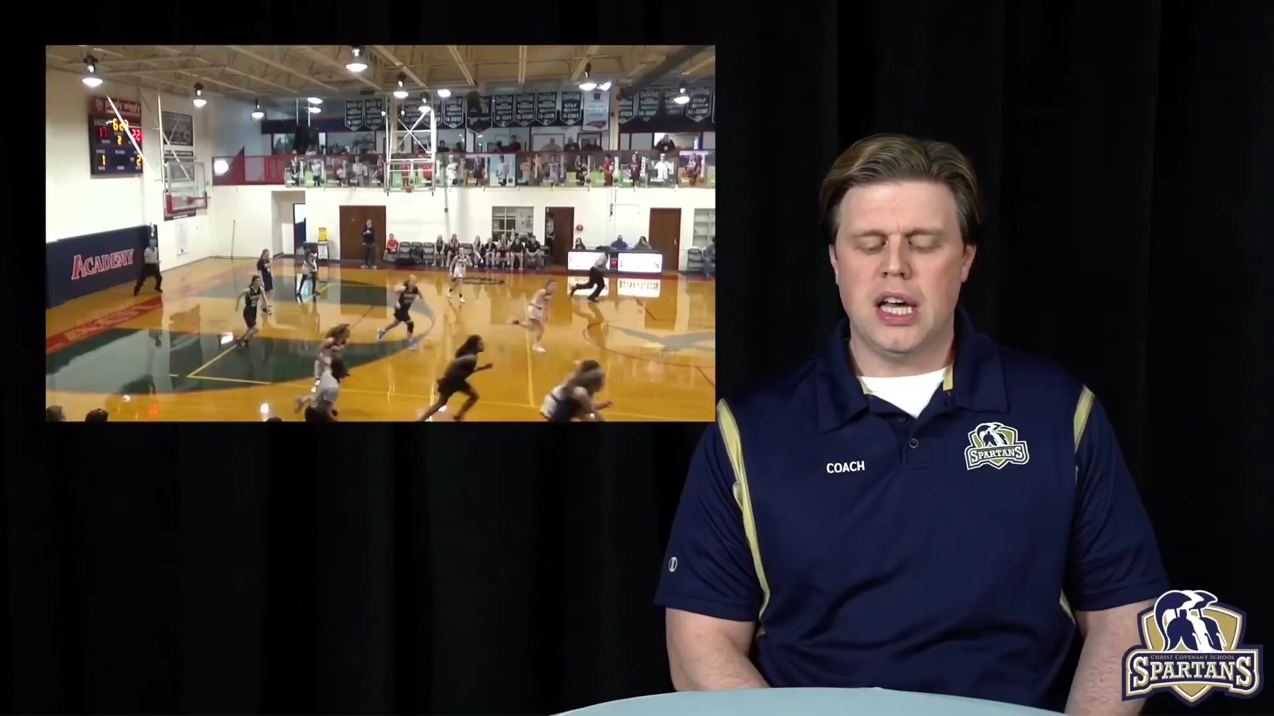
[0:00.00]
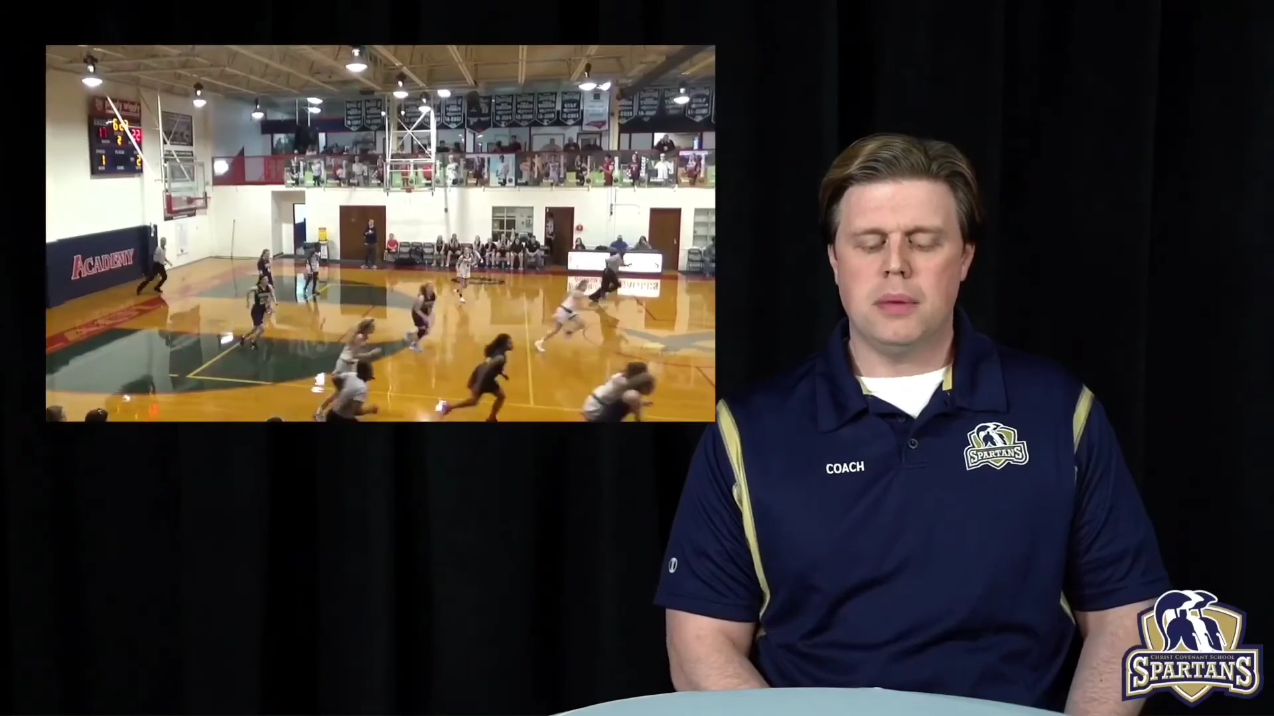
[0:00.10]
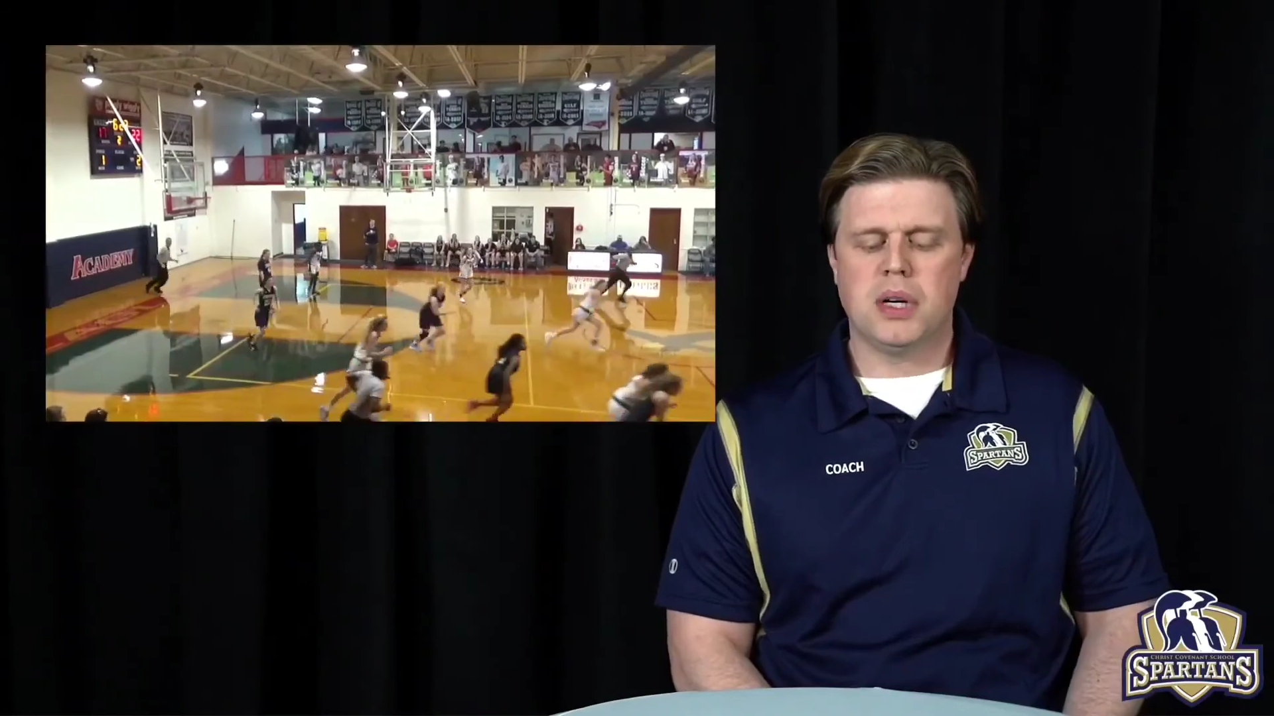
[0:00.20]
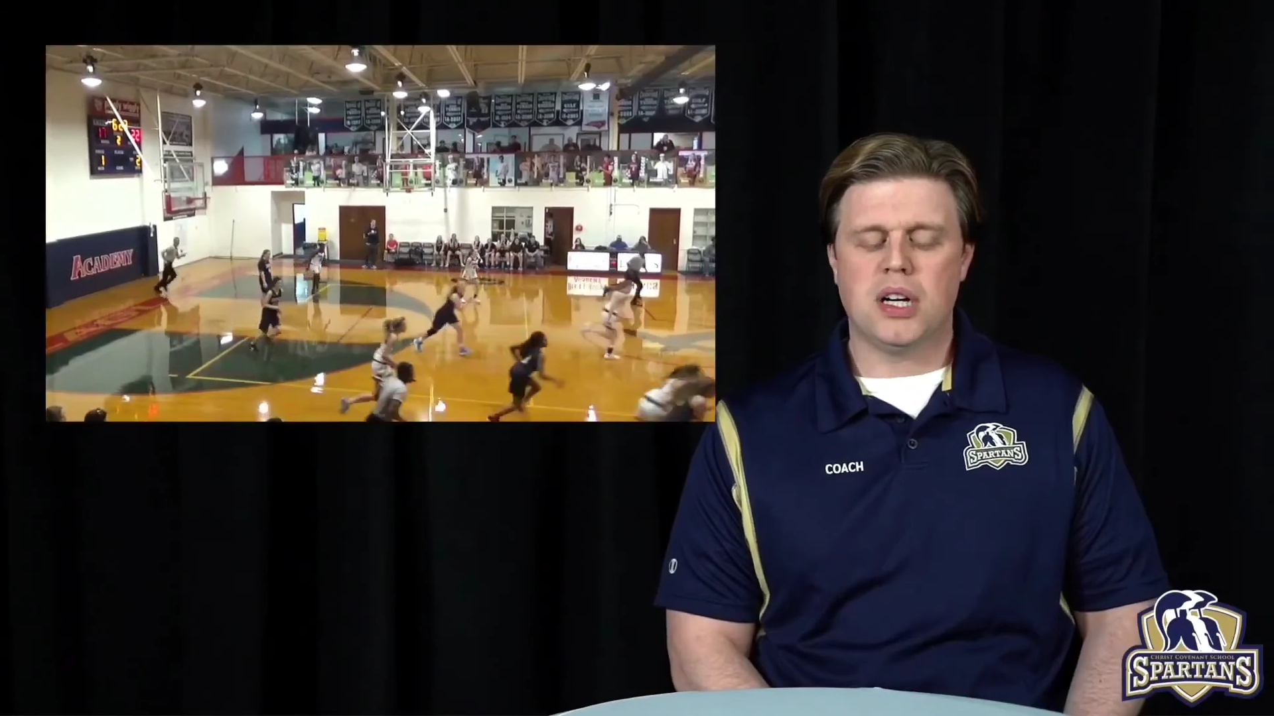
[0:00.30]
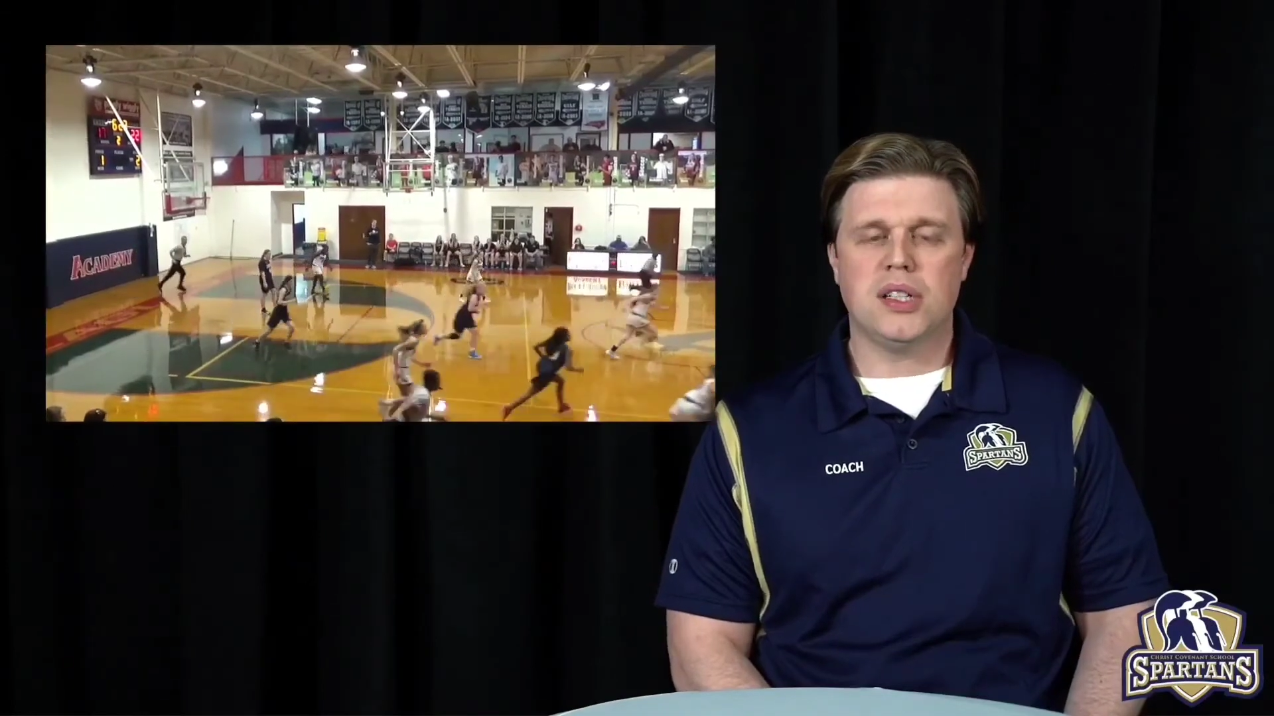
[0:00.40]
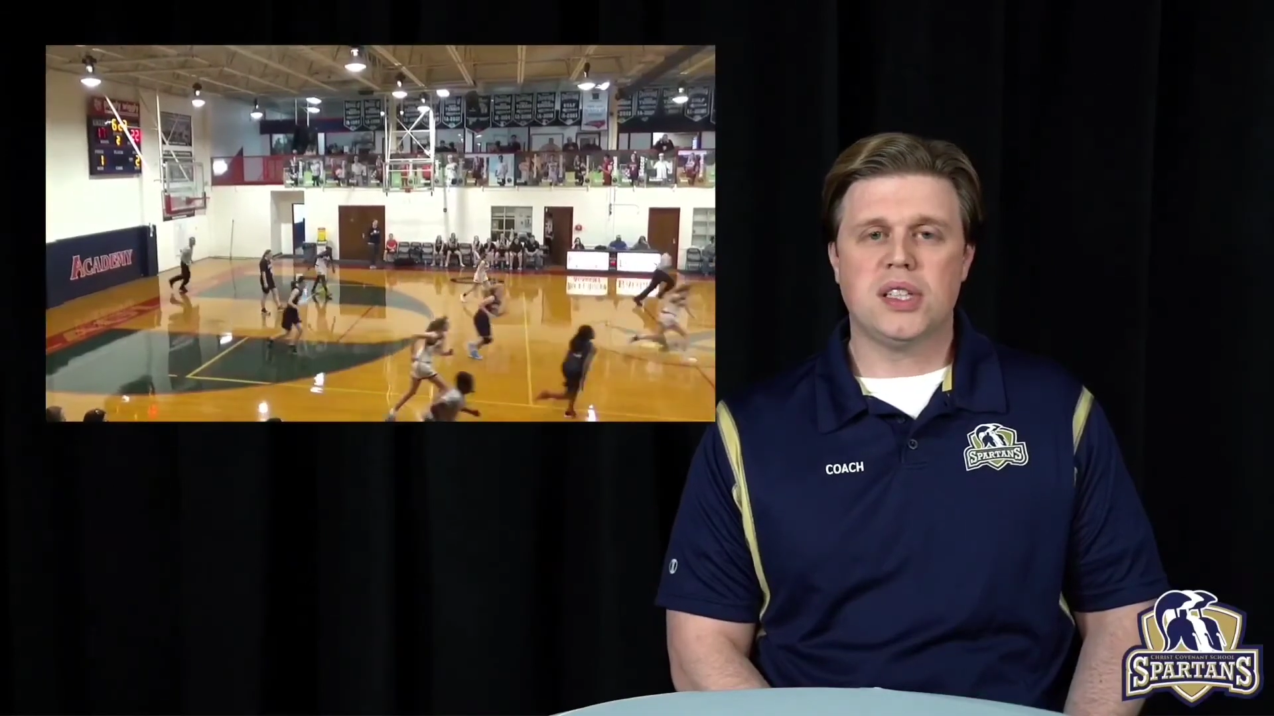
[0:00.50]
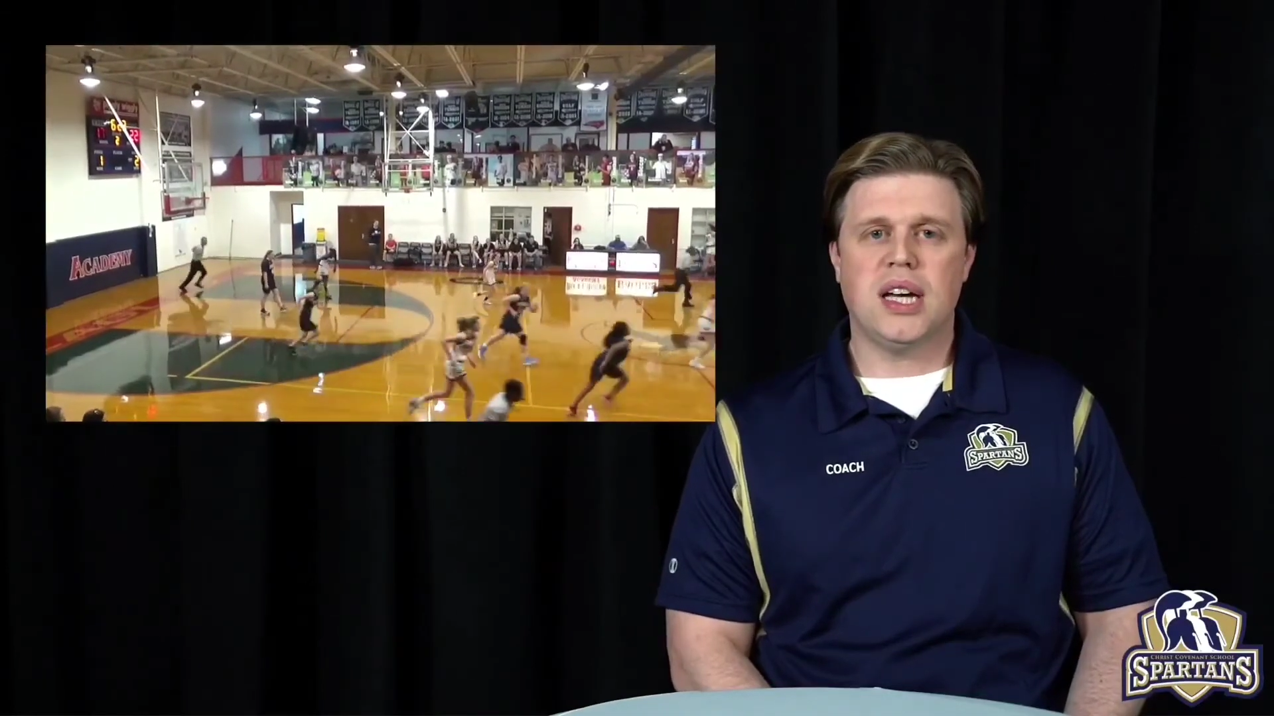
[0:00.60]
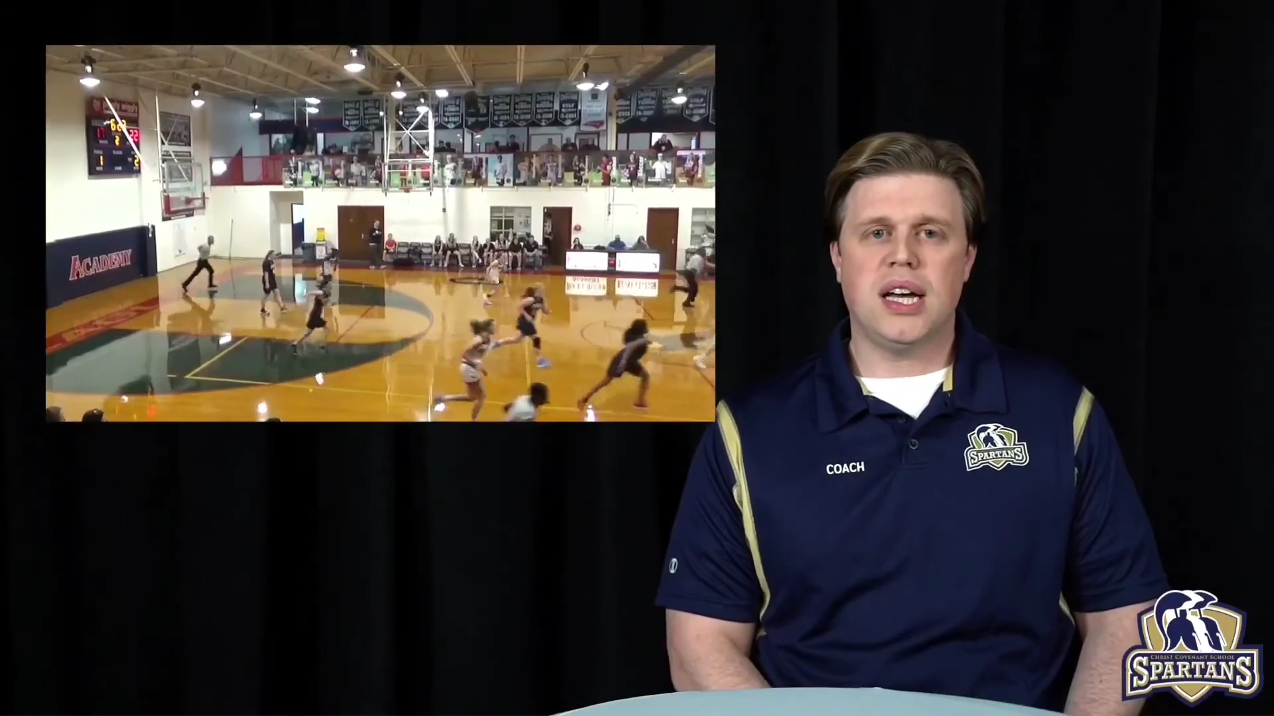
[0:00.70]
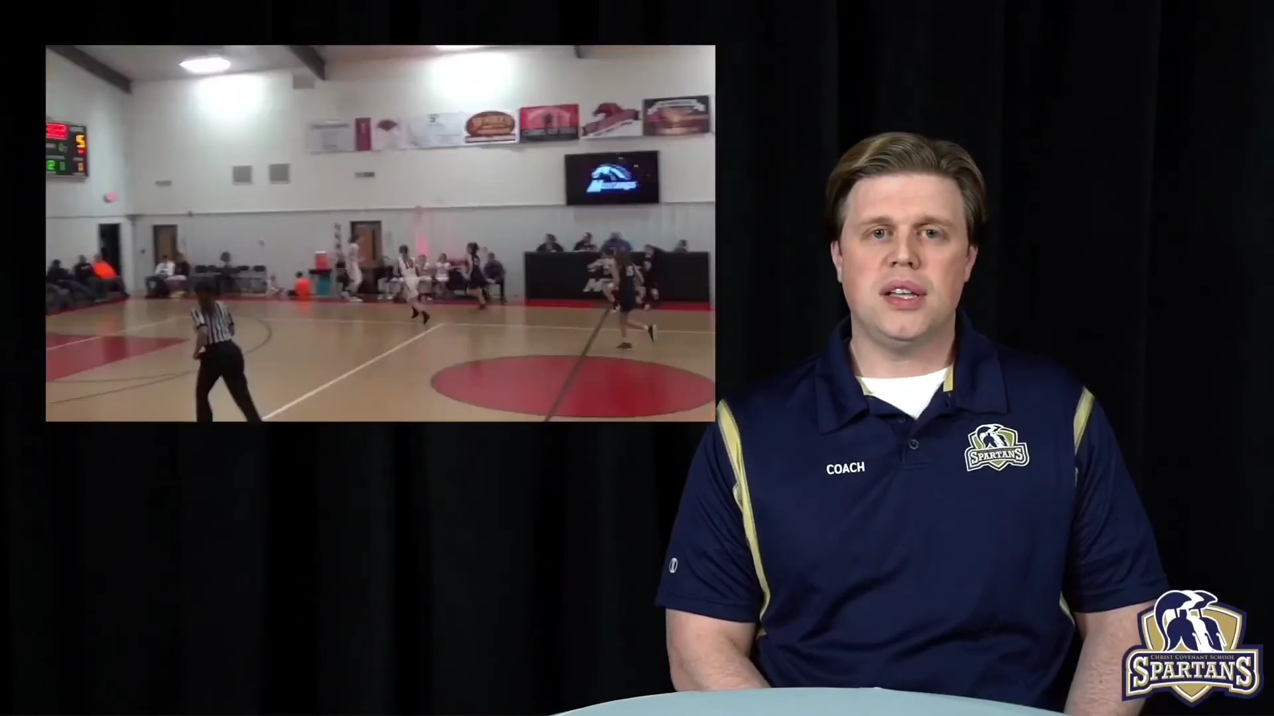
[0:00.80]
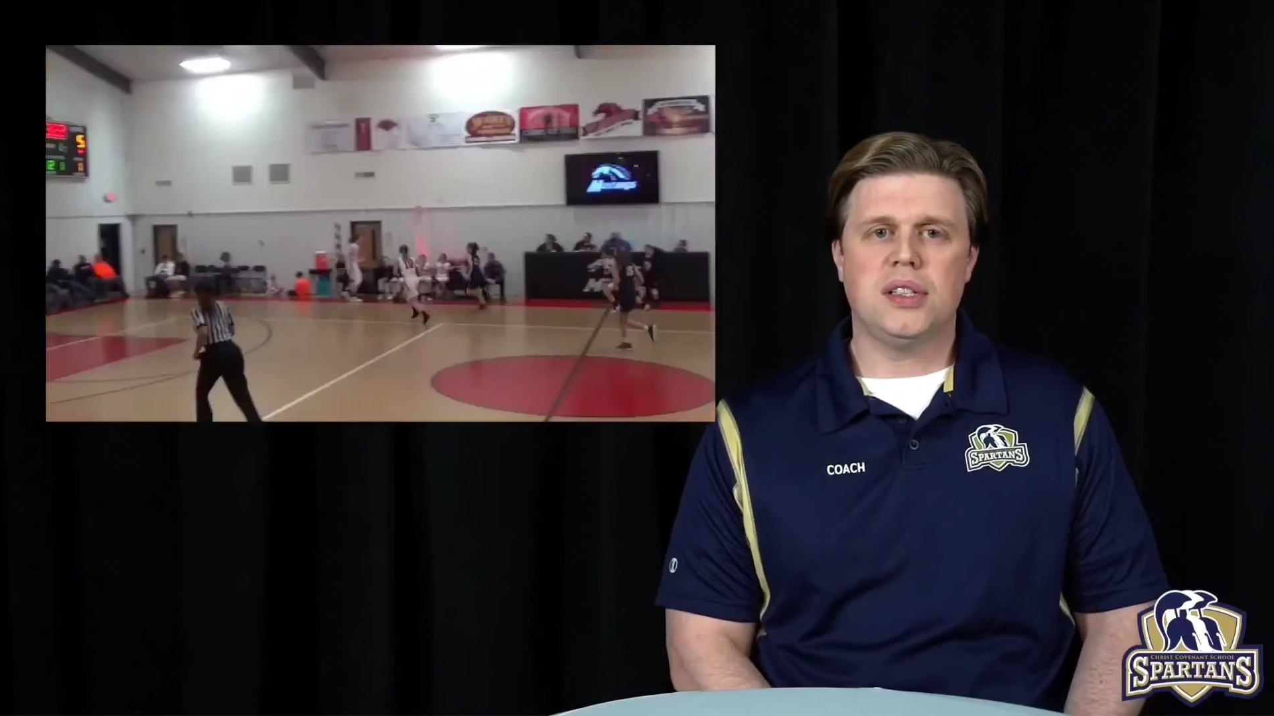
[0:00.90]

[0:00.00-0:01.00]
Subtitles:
And because of that,